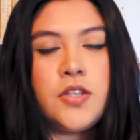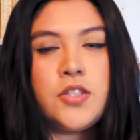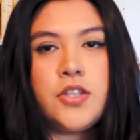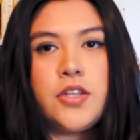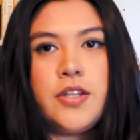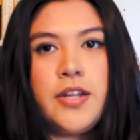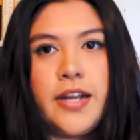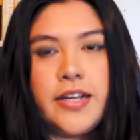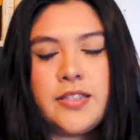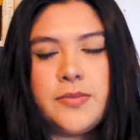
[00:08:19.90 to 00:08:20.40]
So
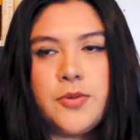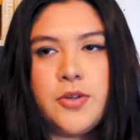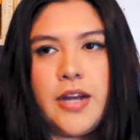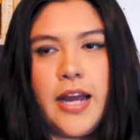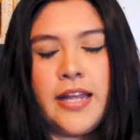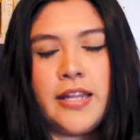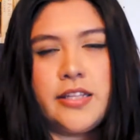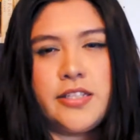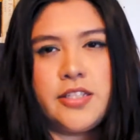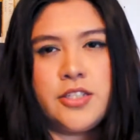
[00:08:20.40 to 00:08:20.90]
the next book
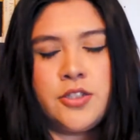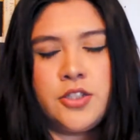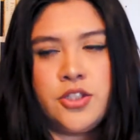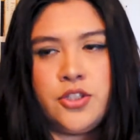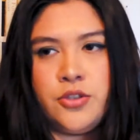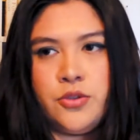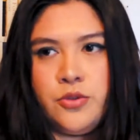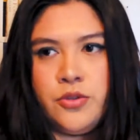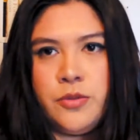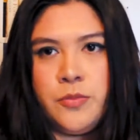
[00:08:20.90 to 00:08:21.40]
I listened
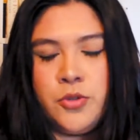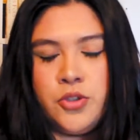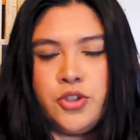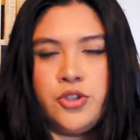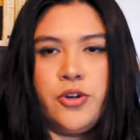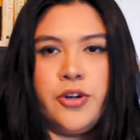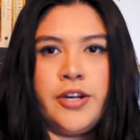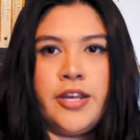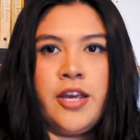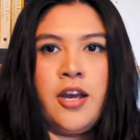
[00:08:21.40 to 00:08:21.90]
to the
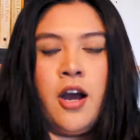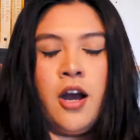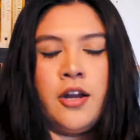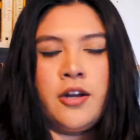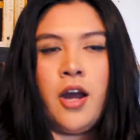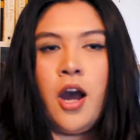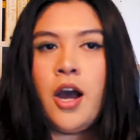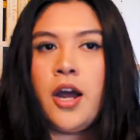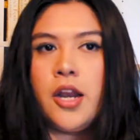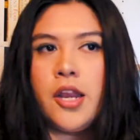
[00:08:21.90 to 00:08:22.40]
majority
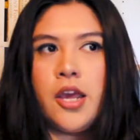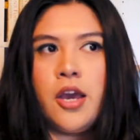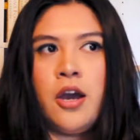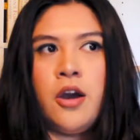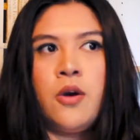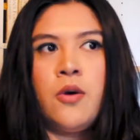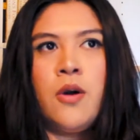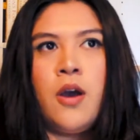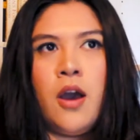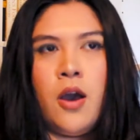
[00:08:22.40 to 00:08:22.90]
on
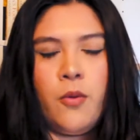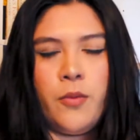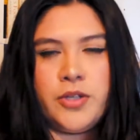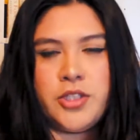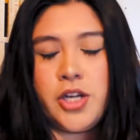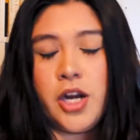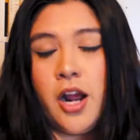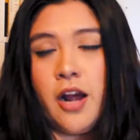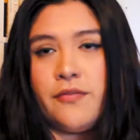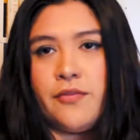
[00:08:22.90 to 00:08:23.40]
audio,
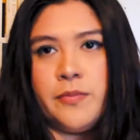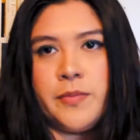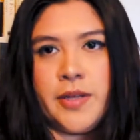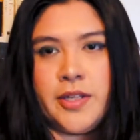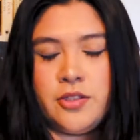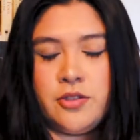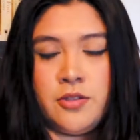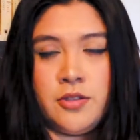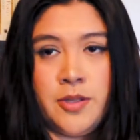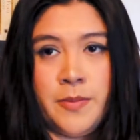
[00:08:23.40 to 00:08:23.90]
which I got from
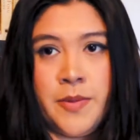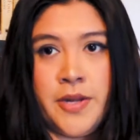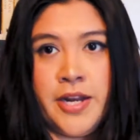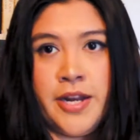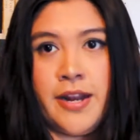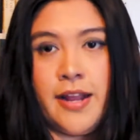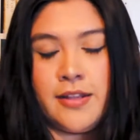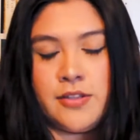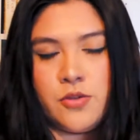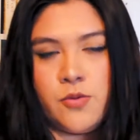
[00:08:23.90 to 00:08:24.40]
Kindle
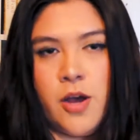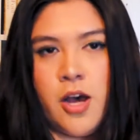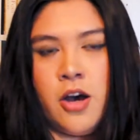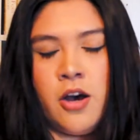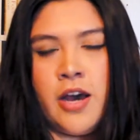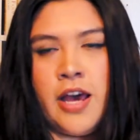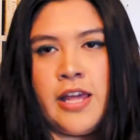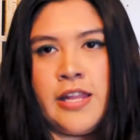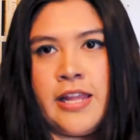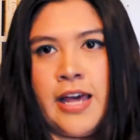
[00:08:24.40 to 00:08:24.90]
Unlimited as
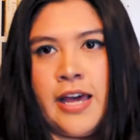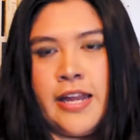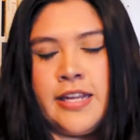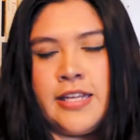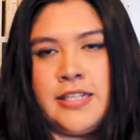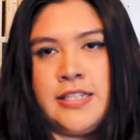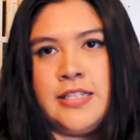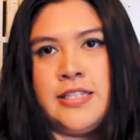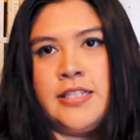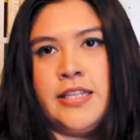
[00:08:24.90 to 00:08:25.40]
well, and that
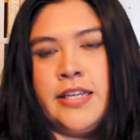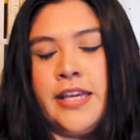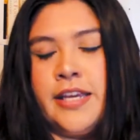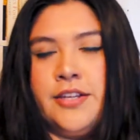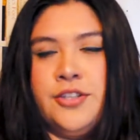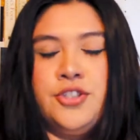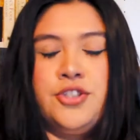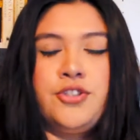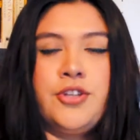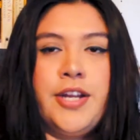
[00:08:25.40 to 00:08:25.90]
is The
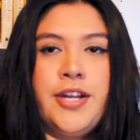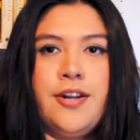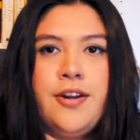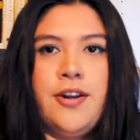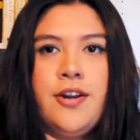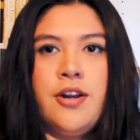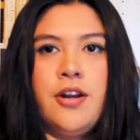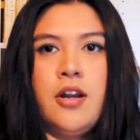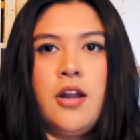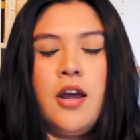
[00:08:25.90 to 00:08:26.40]
King's
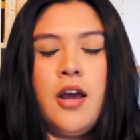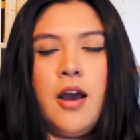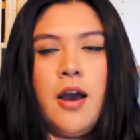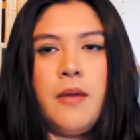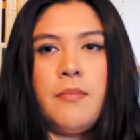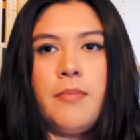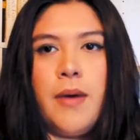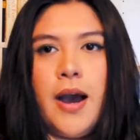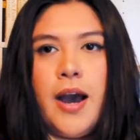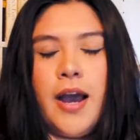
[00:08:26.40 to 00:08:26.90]
Traitor
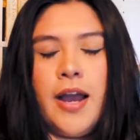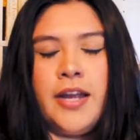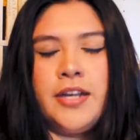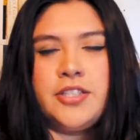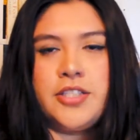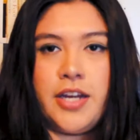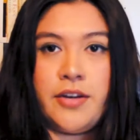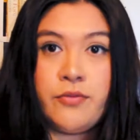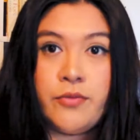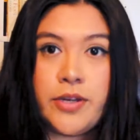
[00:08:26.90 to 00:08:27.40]
by
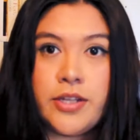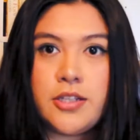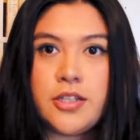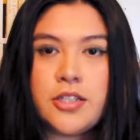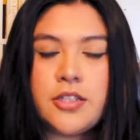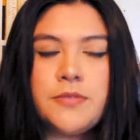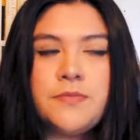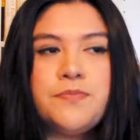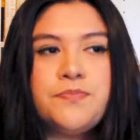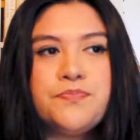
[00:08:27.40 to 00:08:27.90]
Jeff
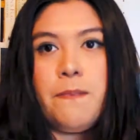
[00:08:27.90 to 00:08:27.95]
Wheeler.